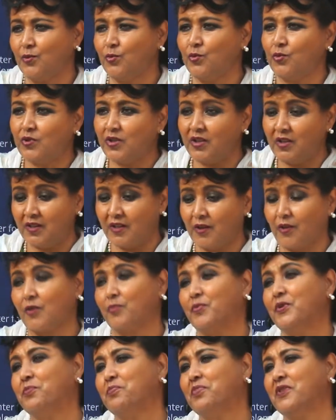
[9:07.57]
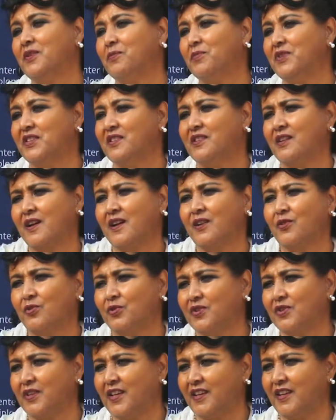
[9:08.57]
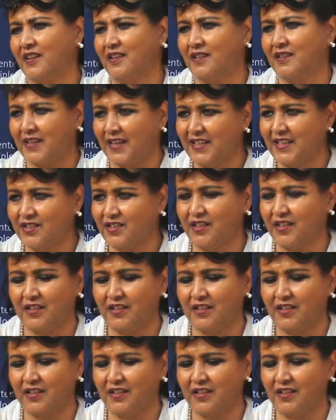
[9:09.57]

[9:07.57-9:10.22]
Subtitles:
who killed our people, but they are not taking grudge.